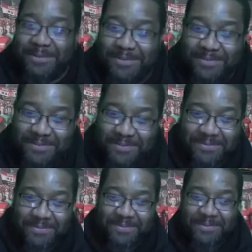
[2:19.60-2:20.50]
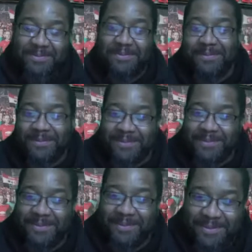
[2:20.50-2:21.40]
We're very
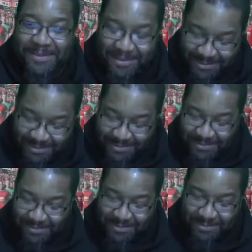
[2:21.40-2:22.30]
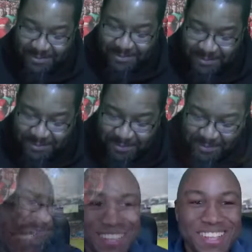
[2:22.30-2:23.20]
contented. All right, we'll get
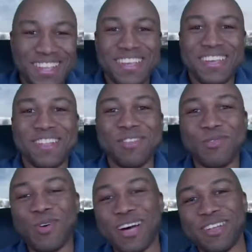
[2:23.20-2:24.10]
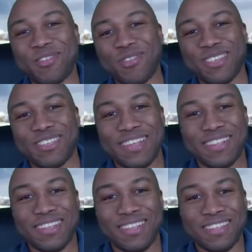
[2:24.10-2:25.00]
to why Junior is
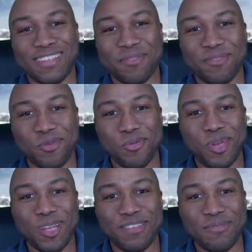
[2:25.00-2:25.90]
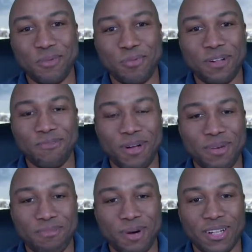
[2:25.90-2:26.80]
contented in a few minutes. Football family
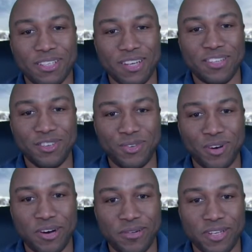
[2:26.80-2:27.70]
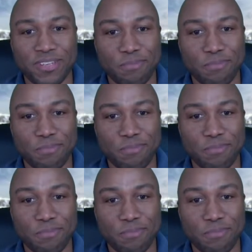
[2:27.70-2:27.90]
ball chat, you know how it is.